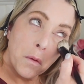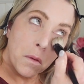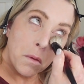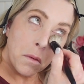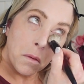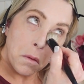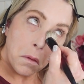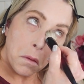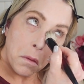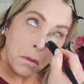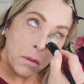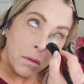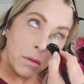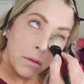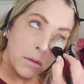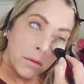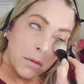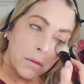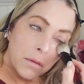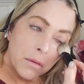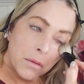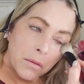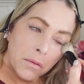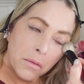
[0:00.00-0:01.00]

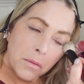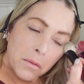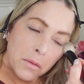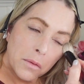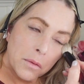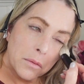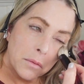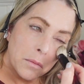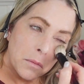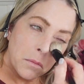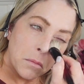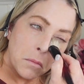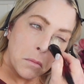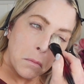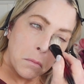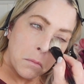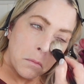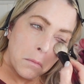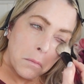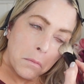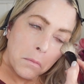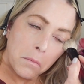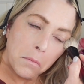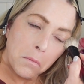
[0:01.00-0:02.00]

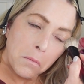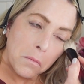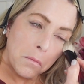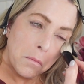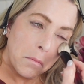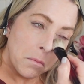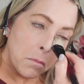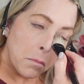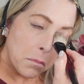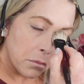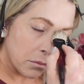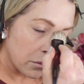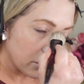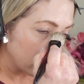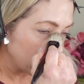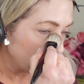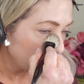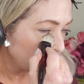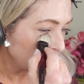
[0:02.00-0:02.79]
Nobody speaks.